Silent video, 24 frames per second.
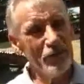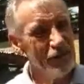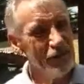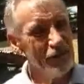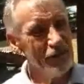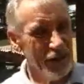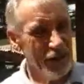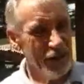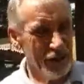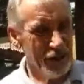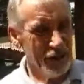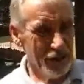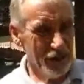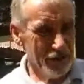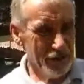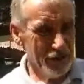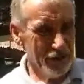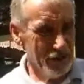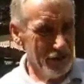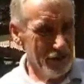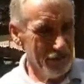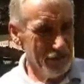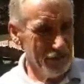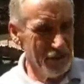but the
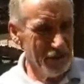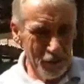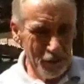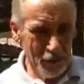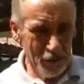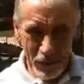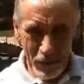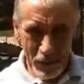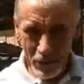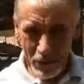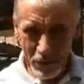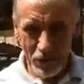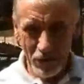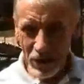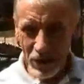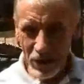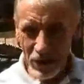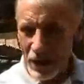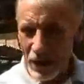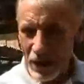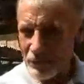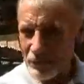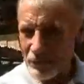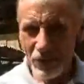
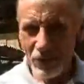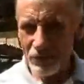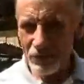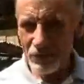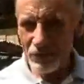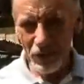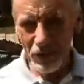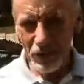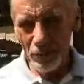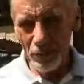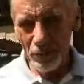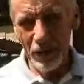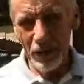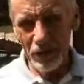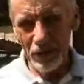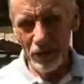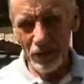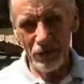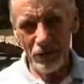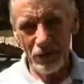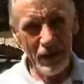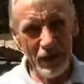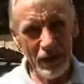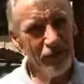Filipino, the average
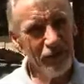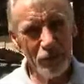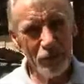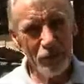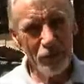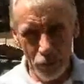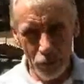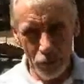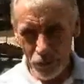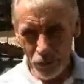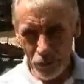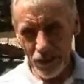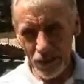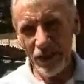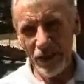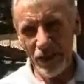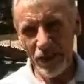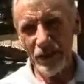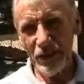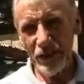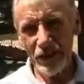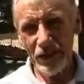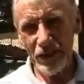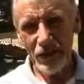Filipino, even a
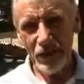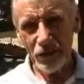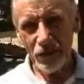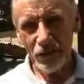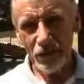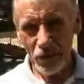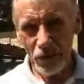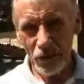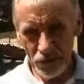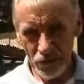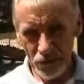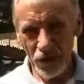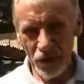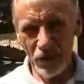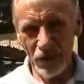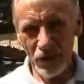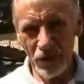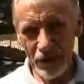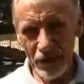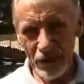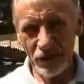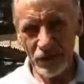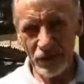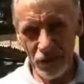boy, will
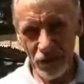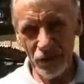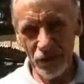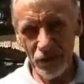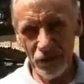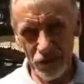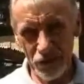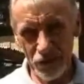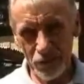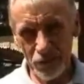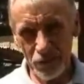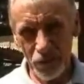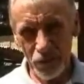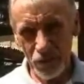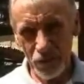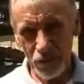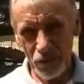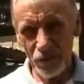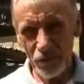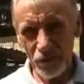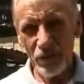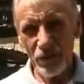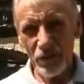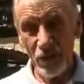know how to use a
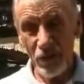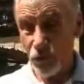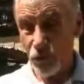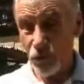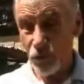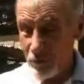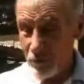bolo.